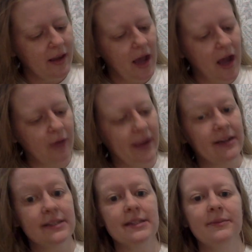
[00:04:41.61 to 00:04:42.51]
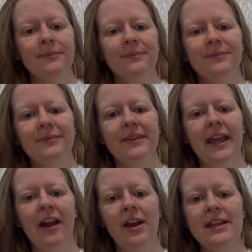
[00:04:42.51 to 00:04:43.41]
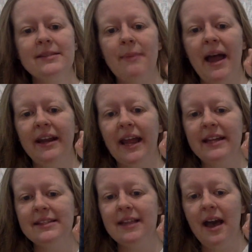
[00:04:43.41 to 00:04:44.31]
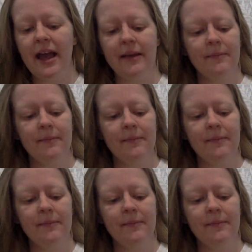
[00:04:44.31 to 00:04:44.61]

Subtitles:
All right, there is my night sky.